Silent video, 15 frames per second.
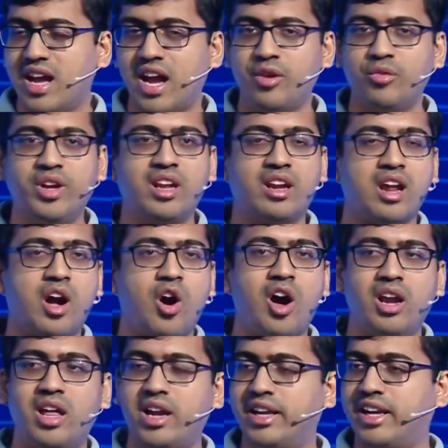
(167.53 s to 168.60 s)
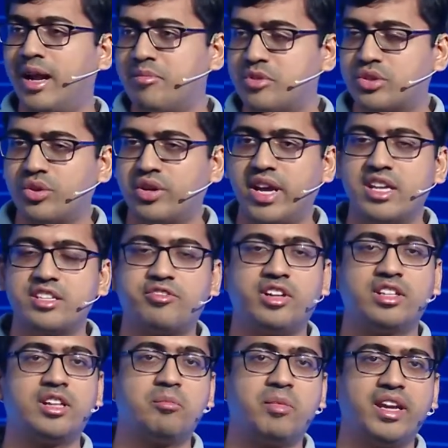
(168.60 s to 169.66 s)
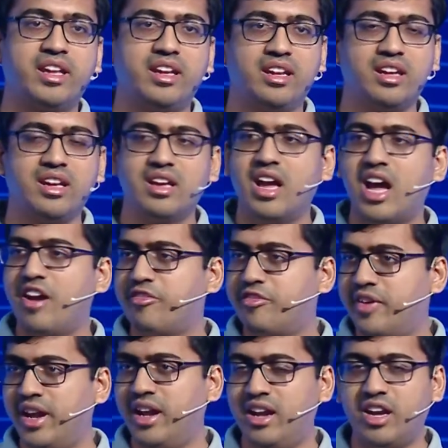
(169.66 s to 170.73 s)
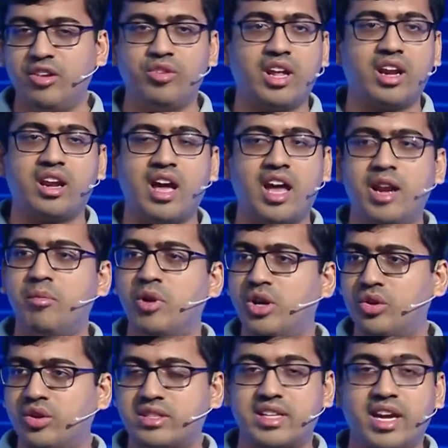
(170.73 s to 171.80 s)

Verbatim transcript: and we are, all our attempts to raise further money have failed, and we are unable to.